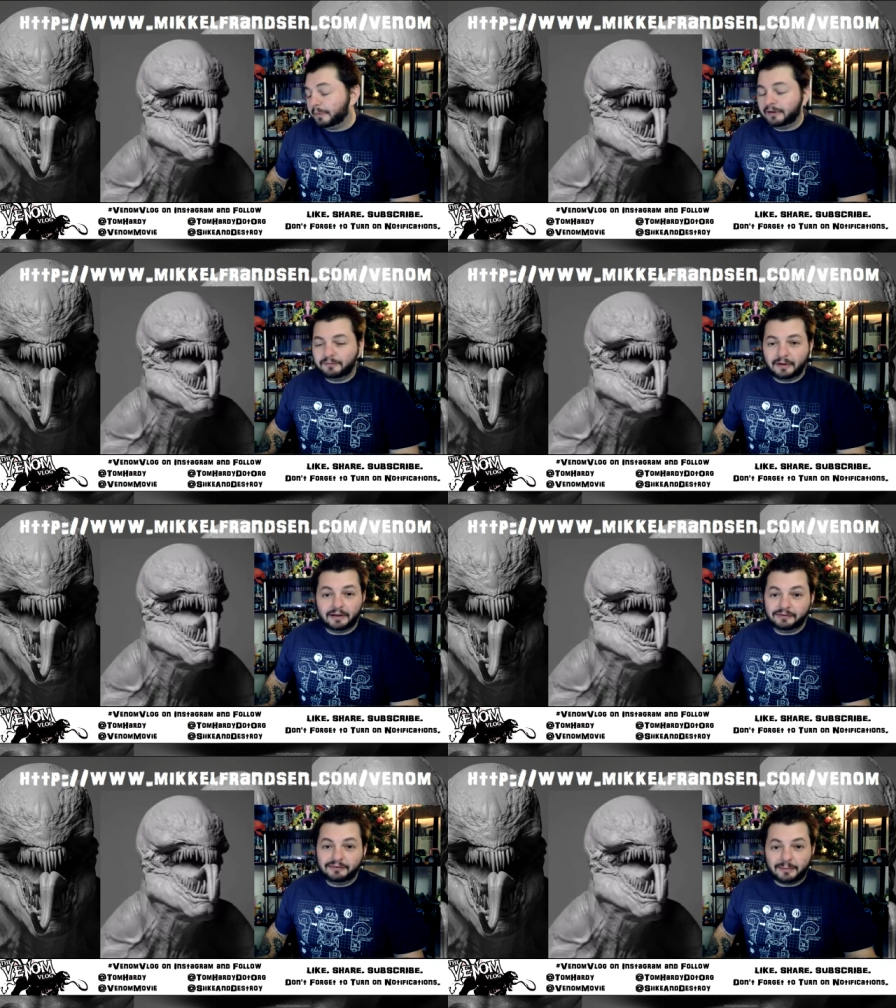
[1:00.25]
But if uh,
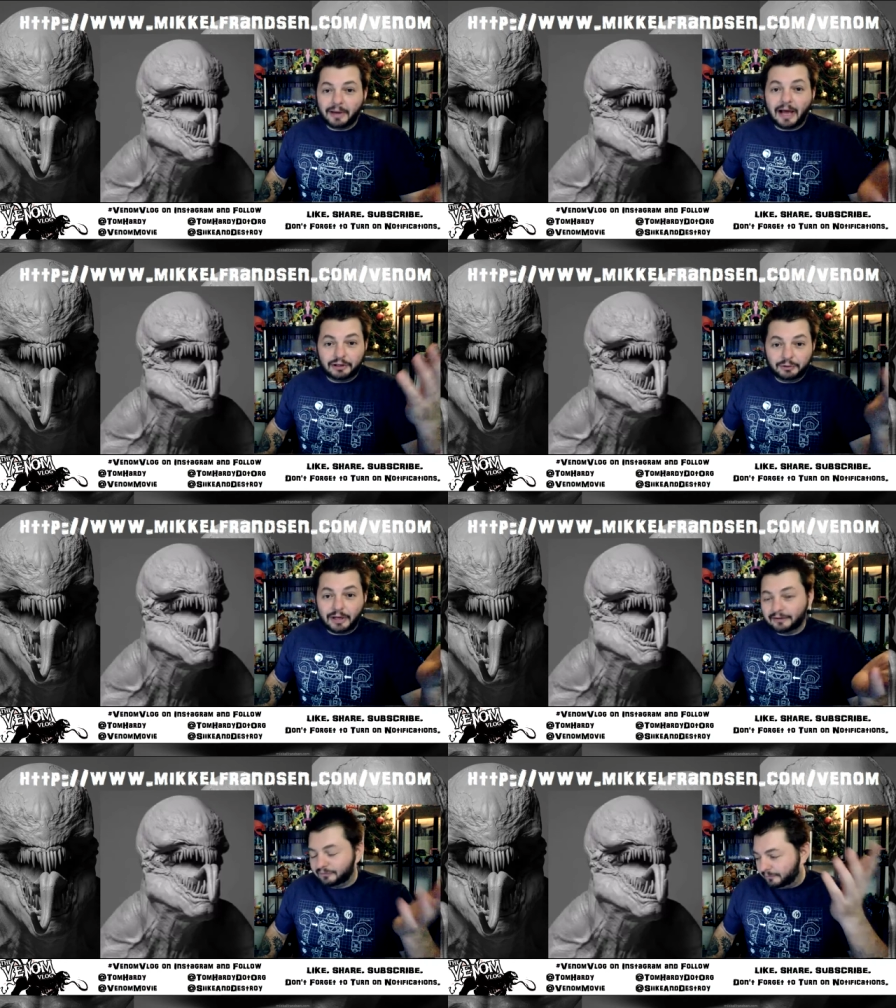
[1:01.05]
since I'm not, you
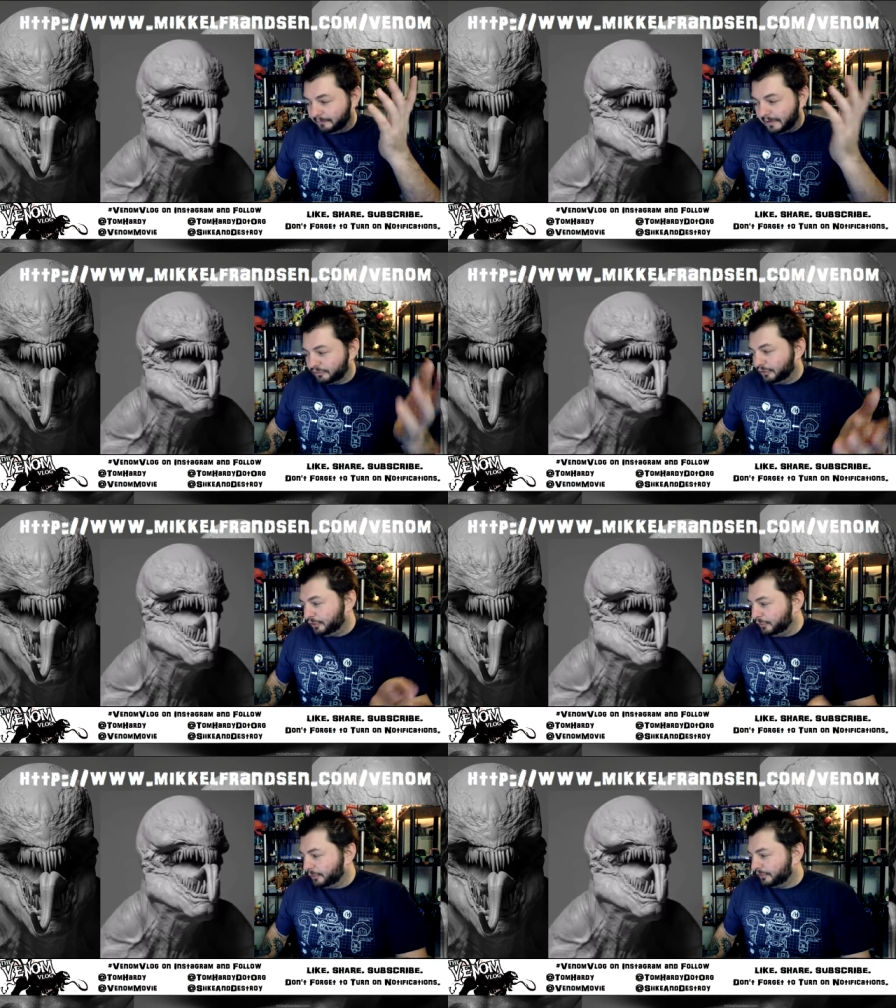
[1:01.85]
guys make sure you
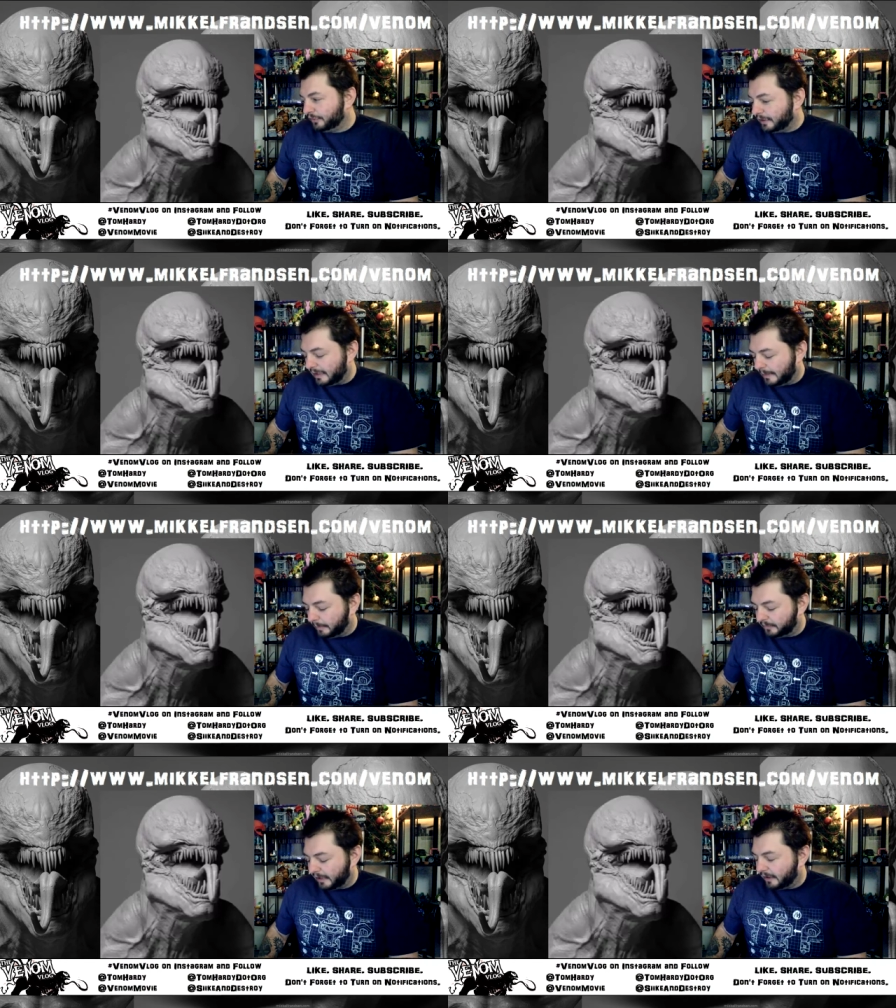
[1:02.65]
do it so you can keep
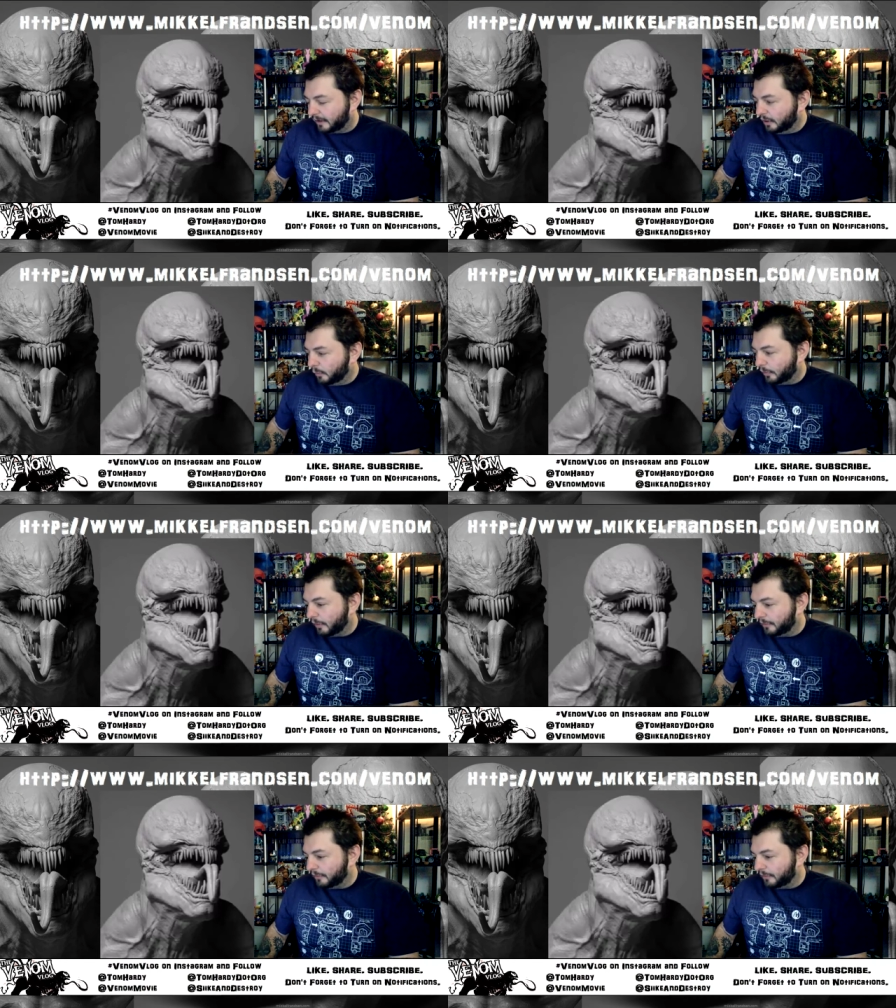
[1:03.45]
up to date with all the